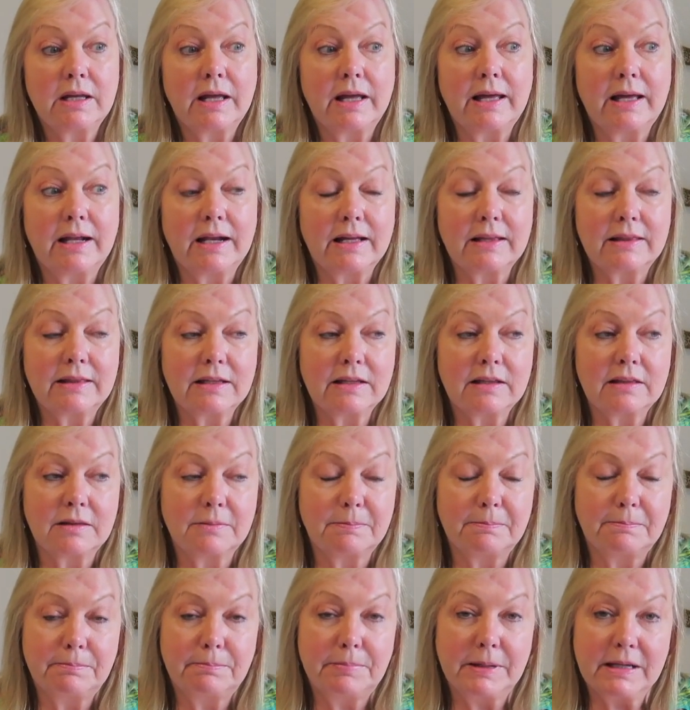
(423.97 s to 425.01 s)
And I think
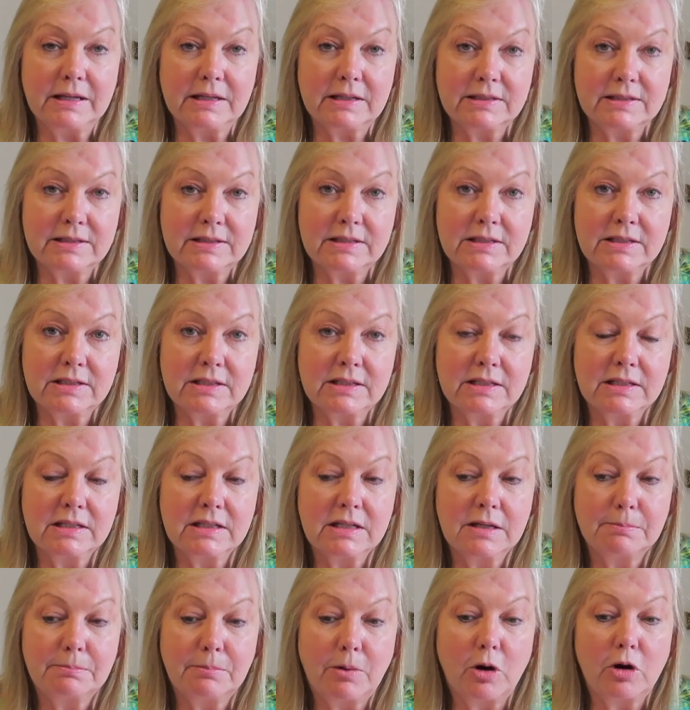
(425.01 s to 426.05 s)
the biggest
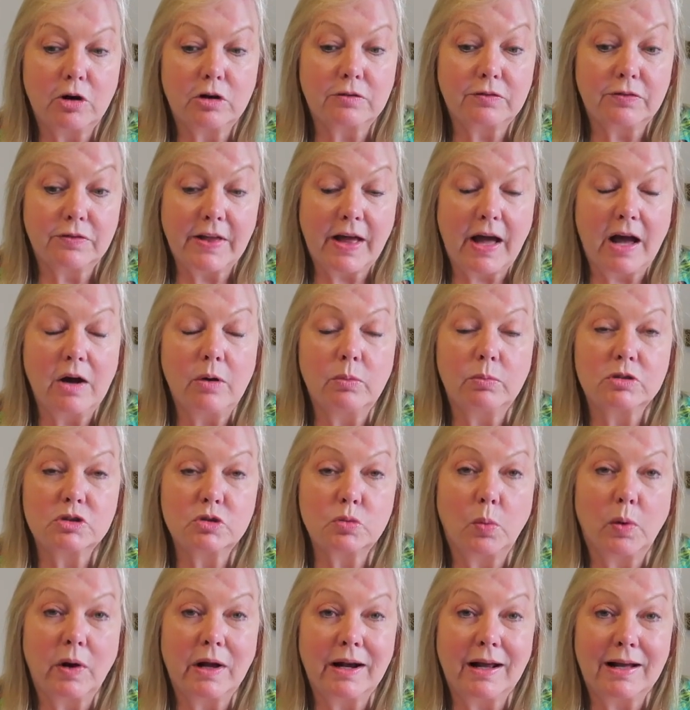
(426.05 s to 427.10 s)
part of that was
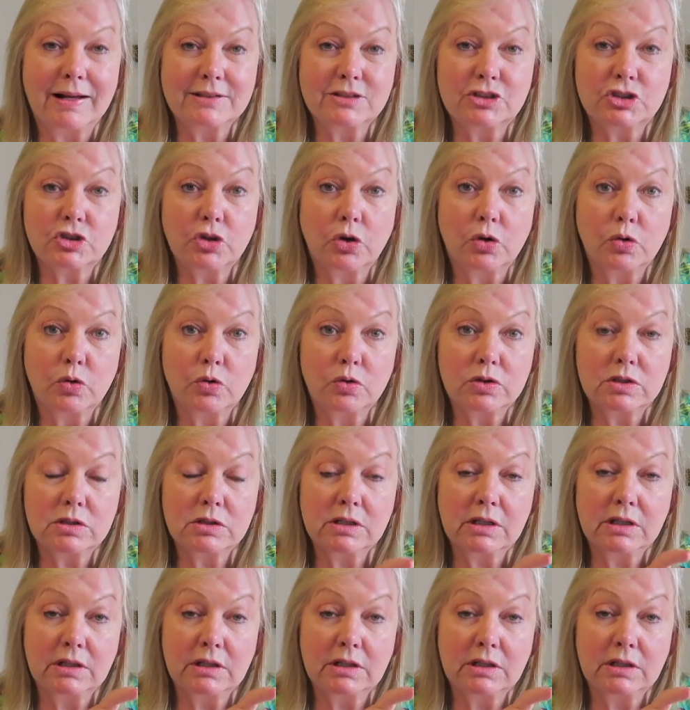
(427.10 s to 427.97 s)
what I sewed